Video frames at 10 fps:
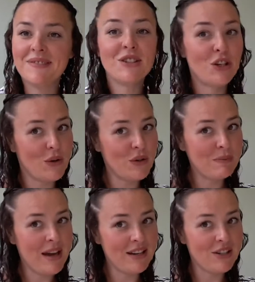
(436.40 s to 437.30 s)
Do yours
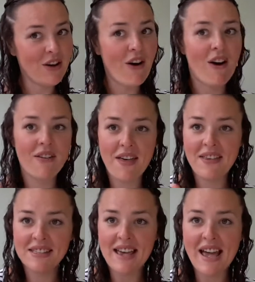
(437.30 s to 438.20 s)
match? Are they
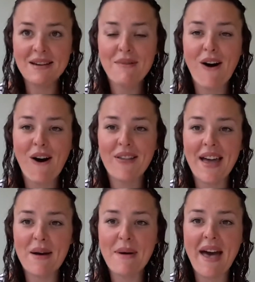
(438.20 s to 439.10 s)
the same? Are
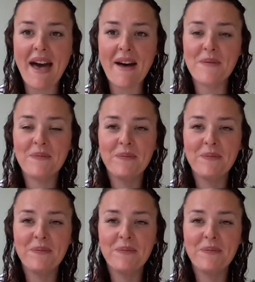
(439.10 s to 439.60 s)
they a pair?